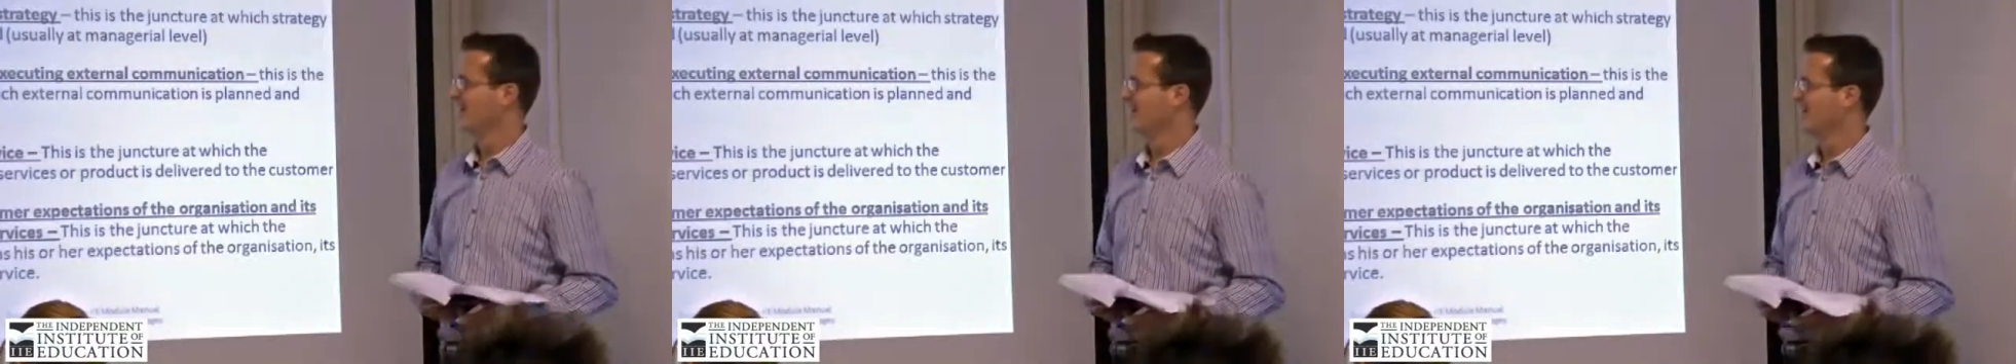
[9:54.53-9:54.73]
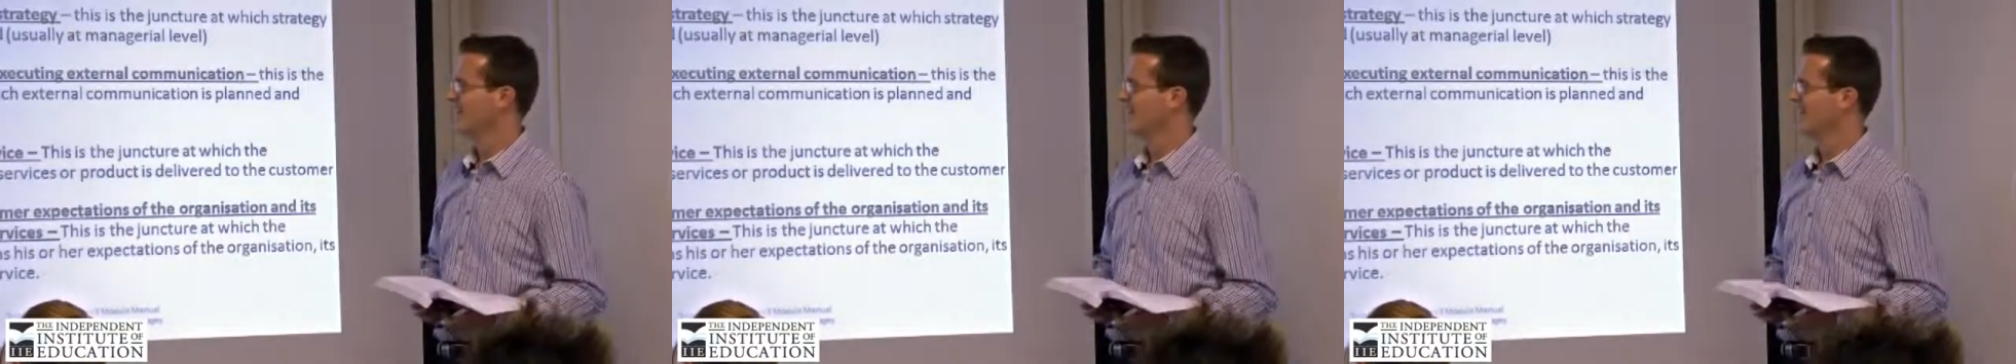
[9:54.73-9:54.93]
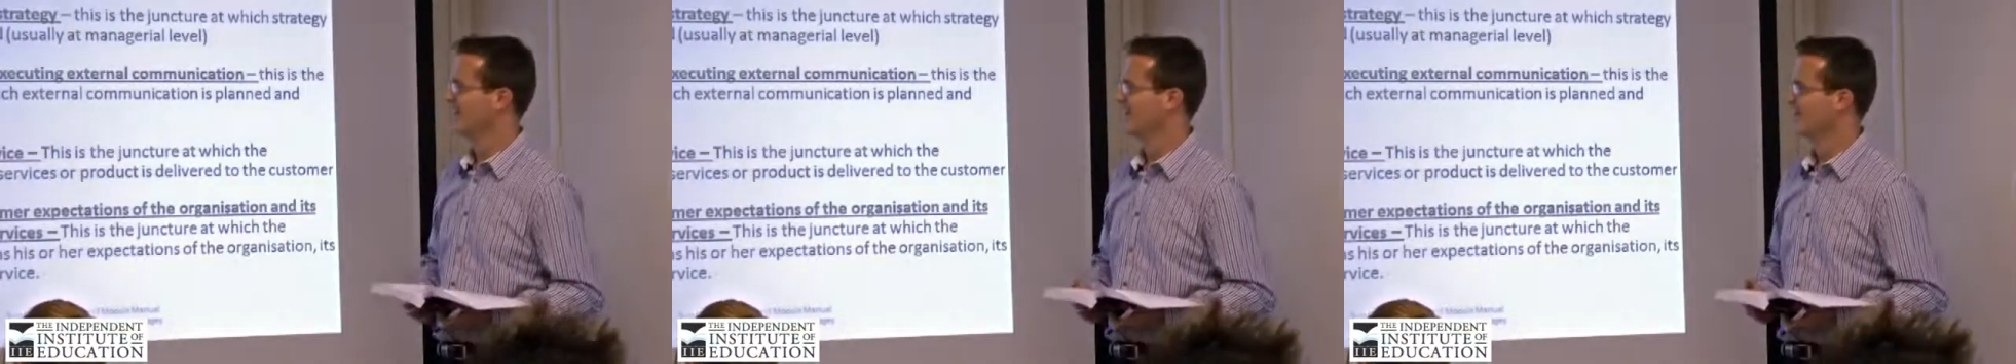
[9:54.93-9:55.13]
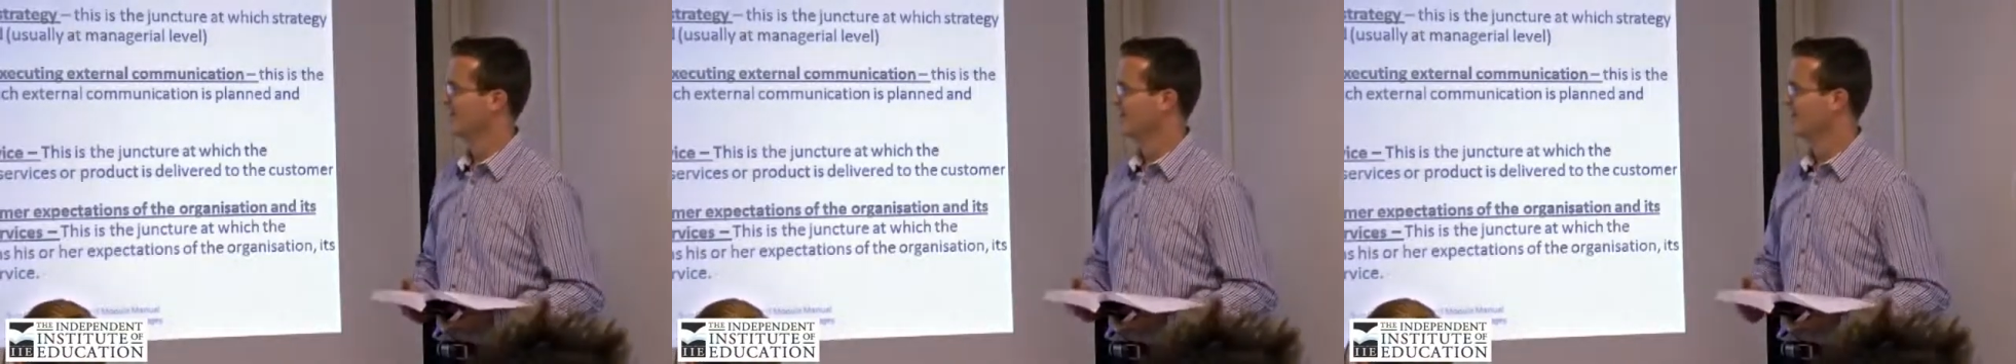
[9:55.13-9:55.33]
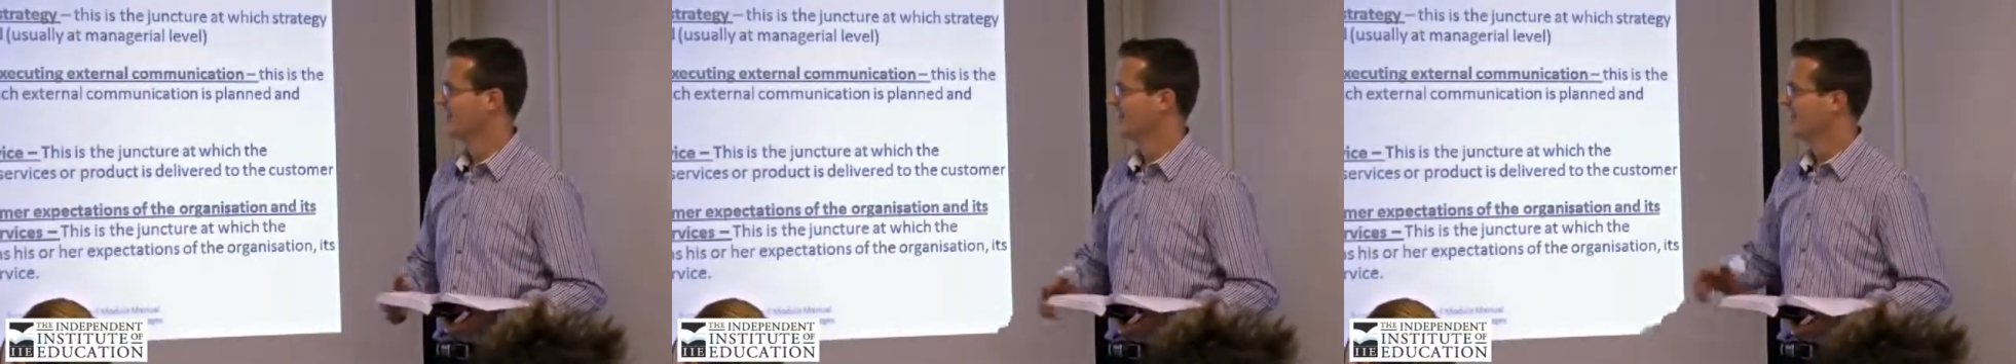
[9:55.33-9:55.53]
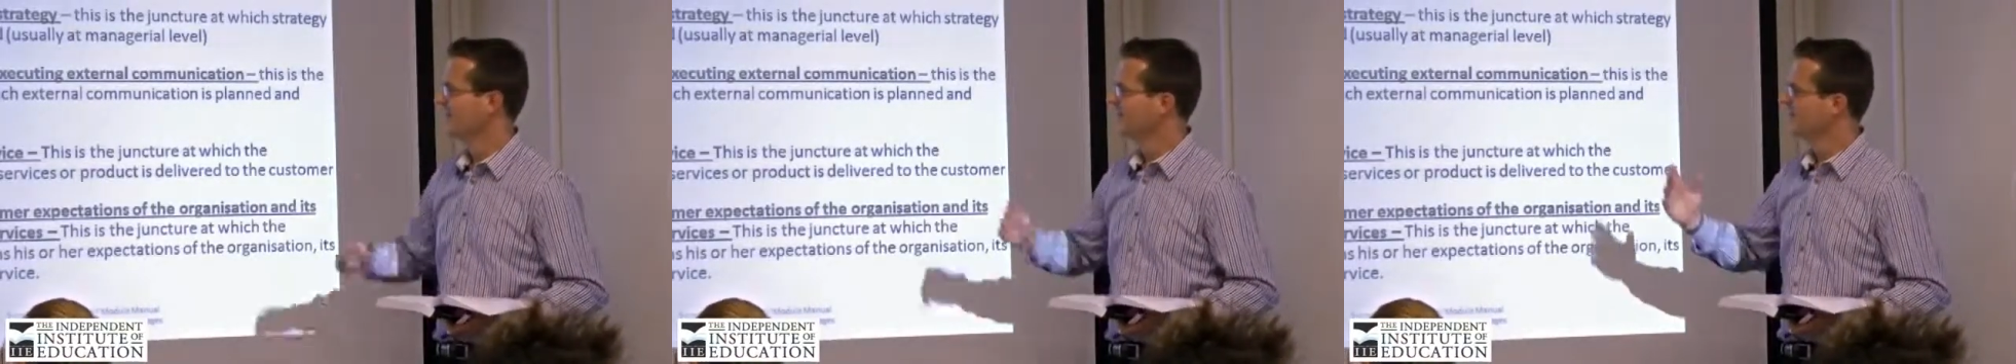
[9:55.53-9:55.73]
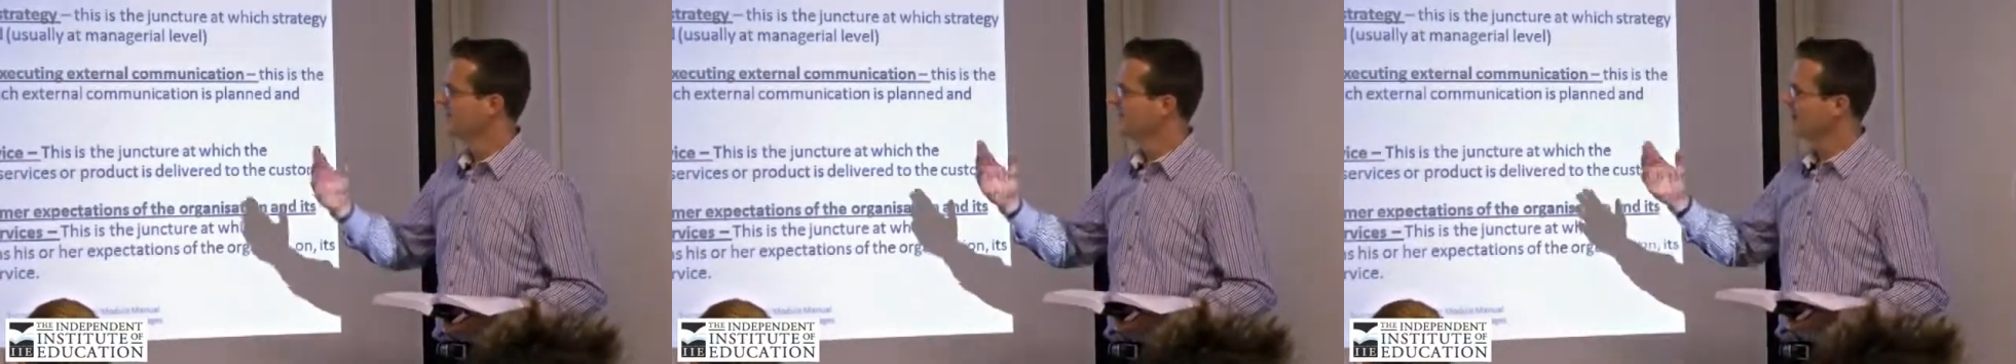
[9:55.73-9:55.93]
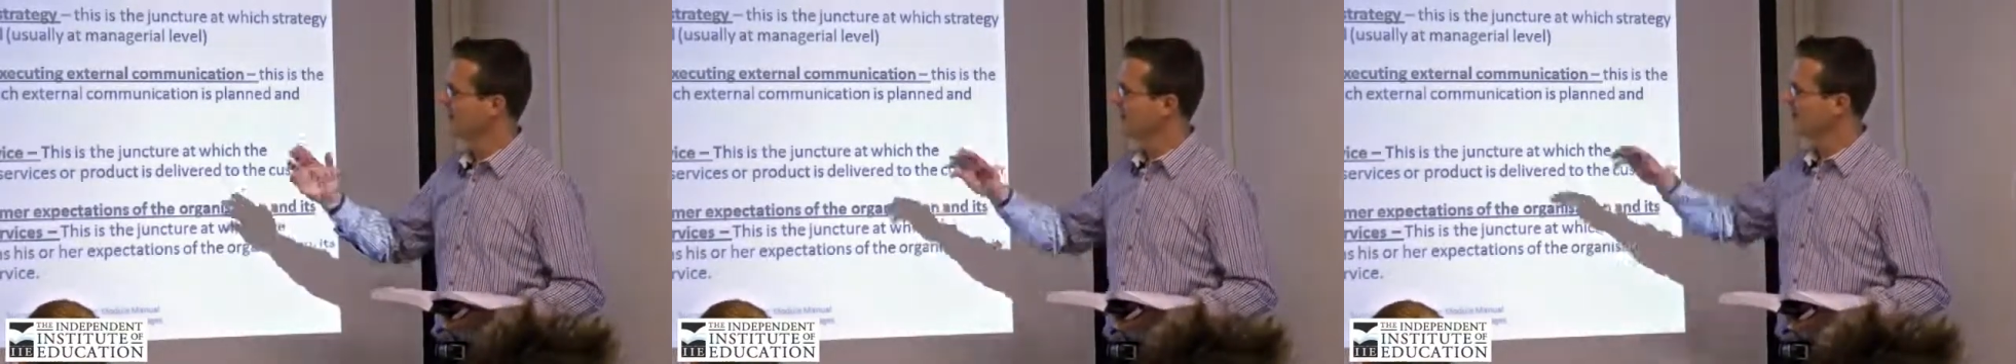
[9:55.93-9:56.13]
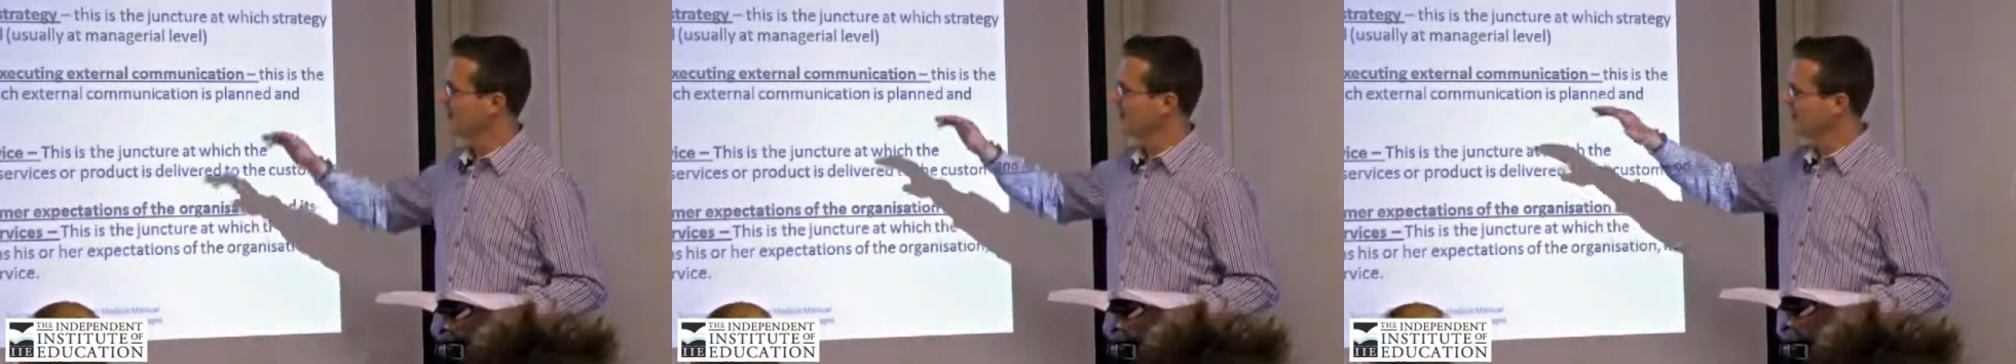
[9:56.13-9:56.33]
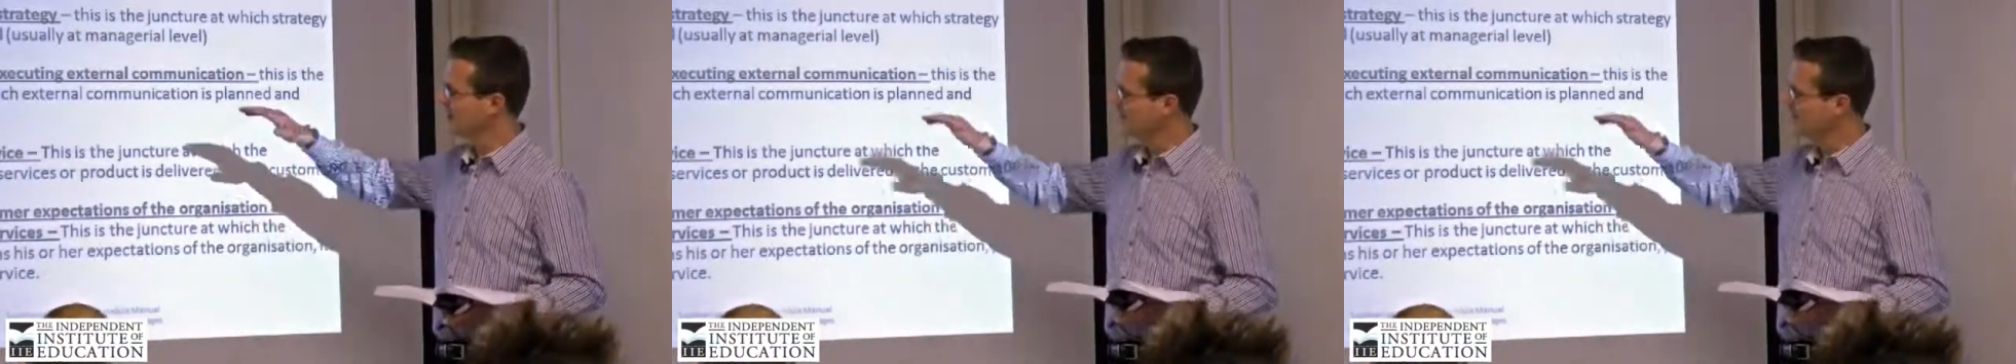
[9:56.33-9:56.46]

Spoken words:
yeah. Anyway,